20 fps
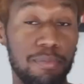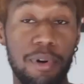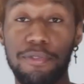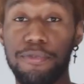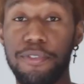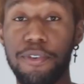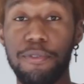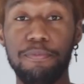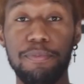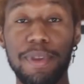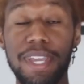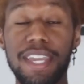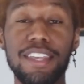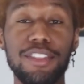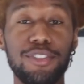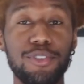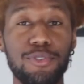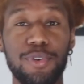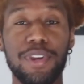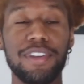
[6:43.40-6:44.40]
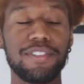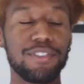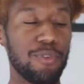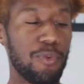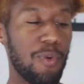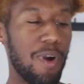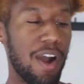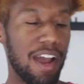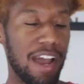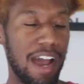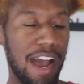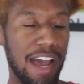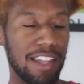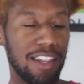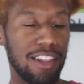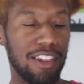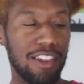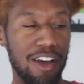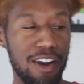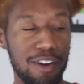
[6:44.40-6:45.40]
But for me, the reason why
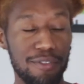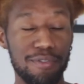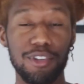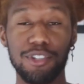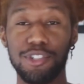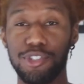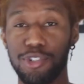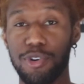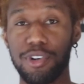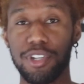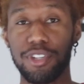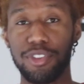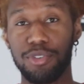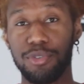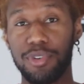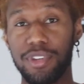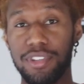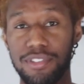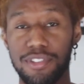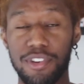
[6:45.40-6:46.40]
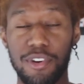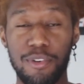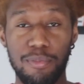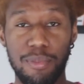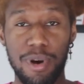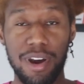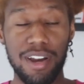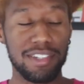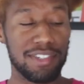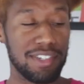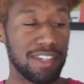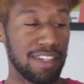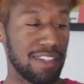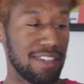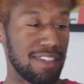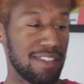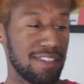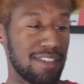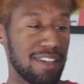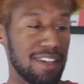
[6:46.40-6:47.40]
I love the Jordan 3 so much
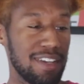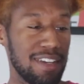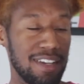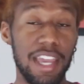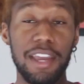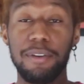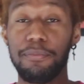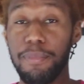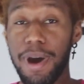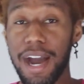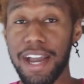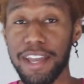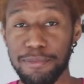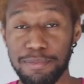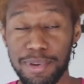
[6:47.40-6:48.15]
is, in my